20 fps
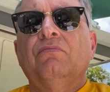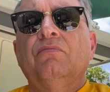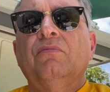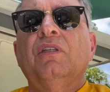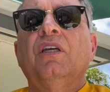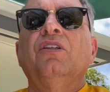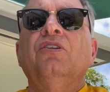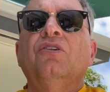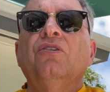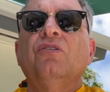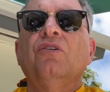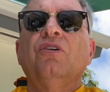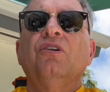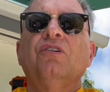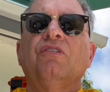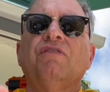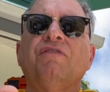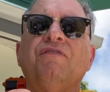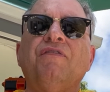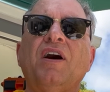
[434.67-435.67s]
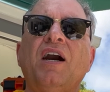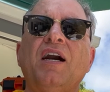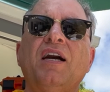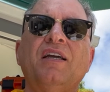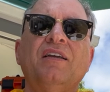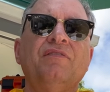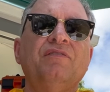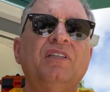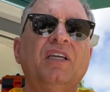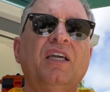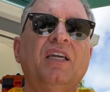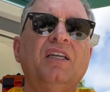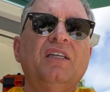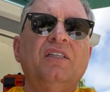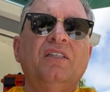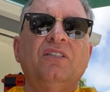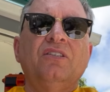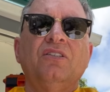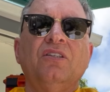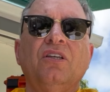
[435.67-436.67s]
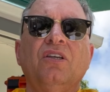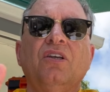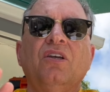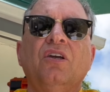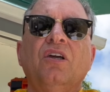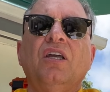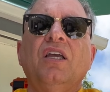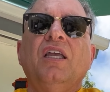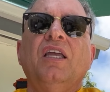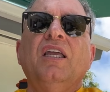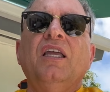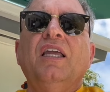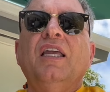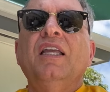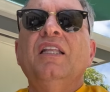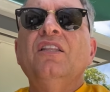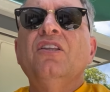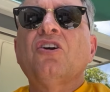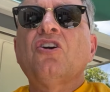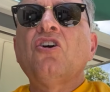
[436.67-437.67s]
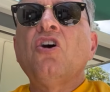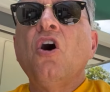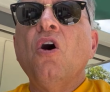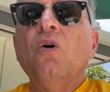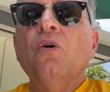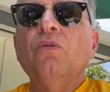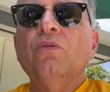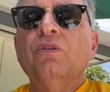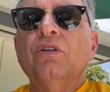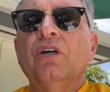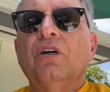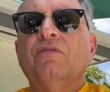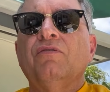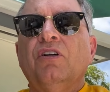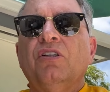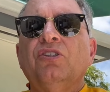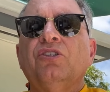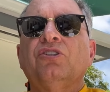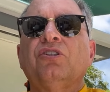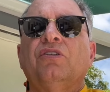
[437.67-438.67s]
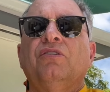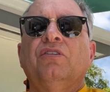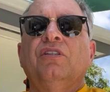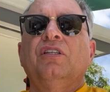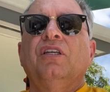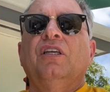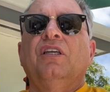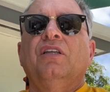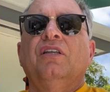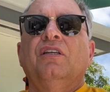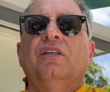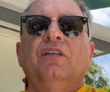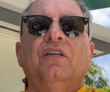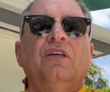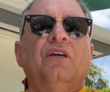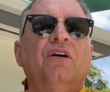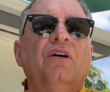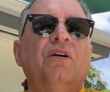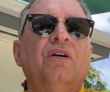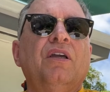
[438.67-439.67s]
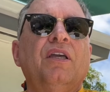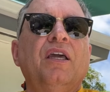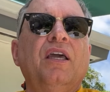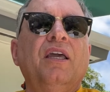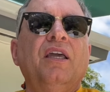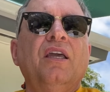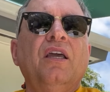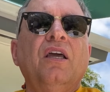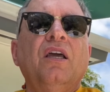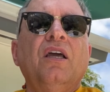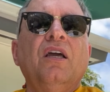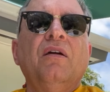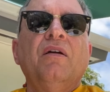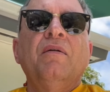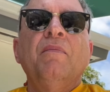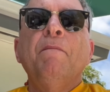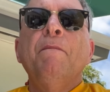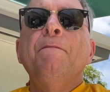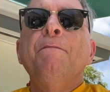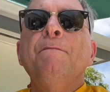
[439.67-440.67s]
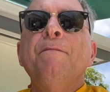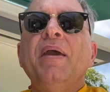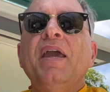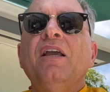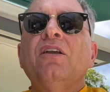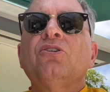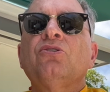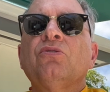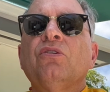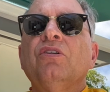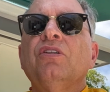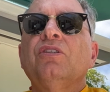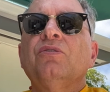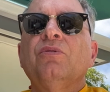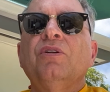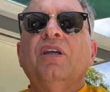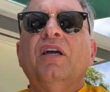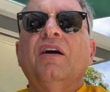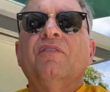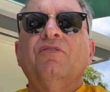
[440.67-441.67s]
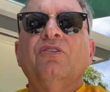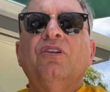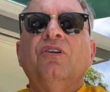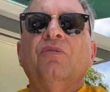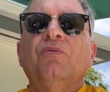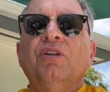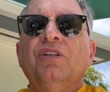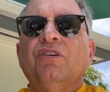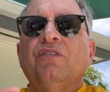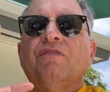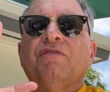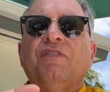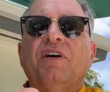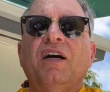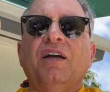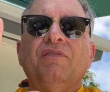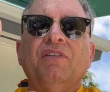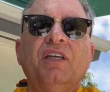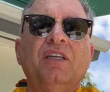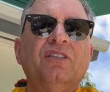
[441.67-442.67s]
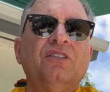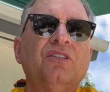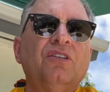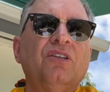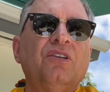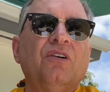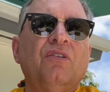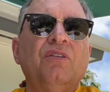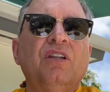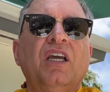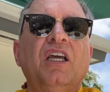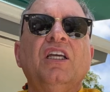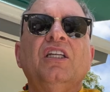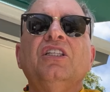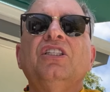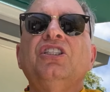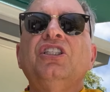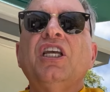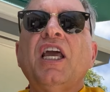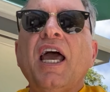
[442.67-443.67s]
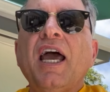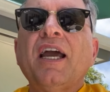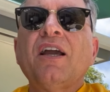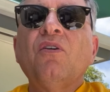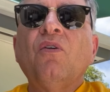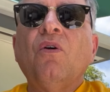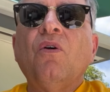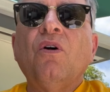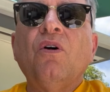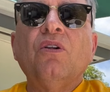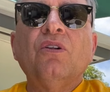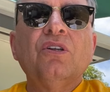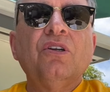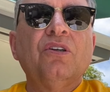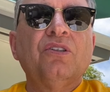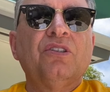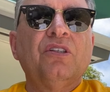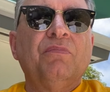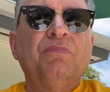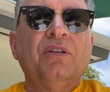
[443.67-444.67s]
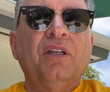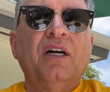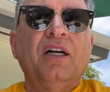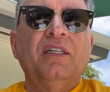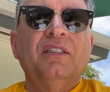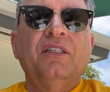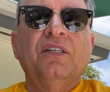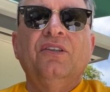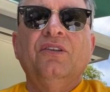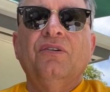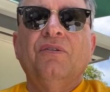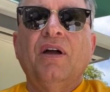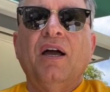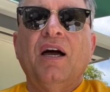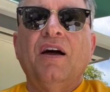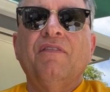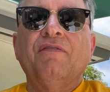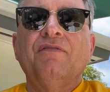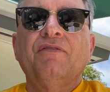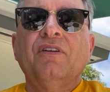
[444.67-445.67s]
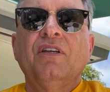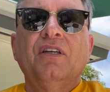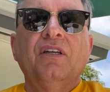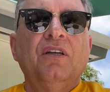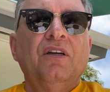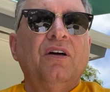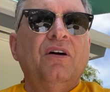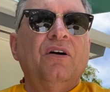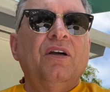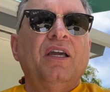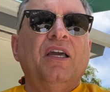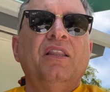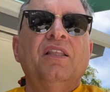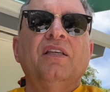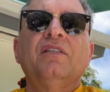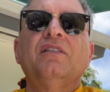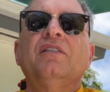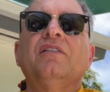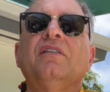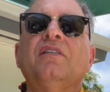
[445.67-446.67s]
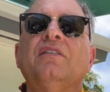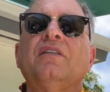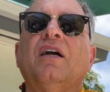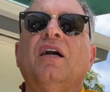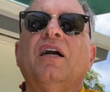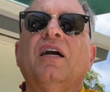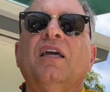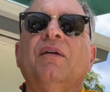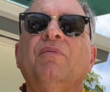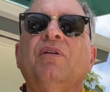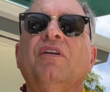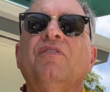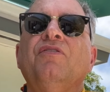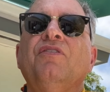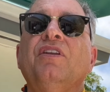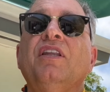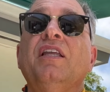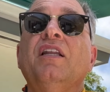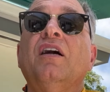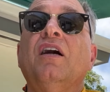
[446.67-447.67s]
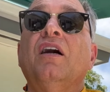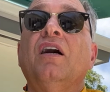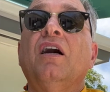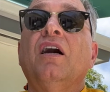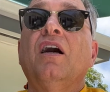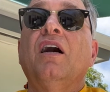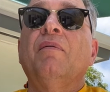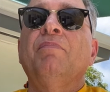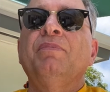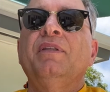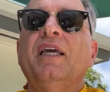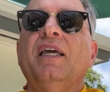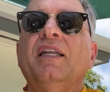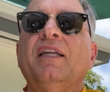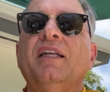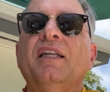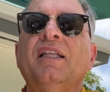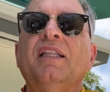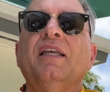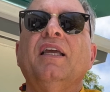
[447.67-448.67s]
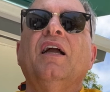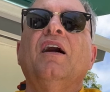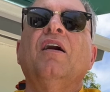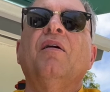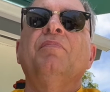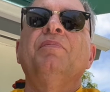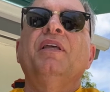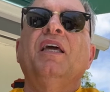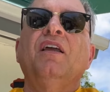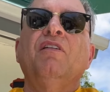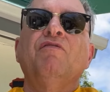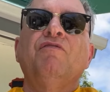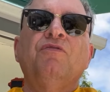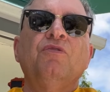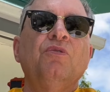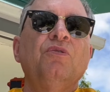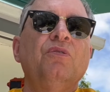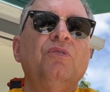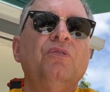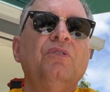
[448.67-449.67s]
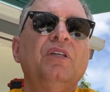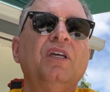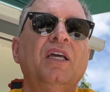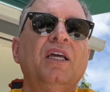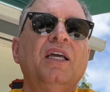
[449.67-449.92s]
and you know you're 5 days in the cone of uncertainty, okay? Make sure, this is what you have to do when you're 5 days in the cone. Check all your supplies that you have. Okay, this is the time if you need to update anything, update food,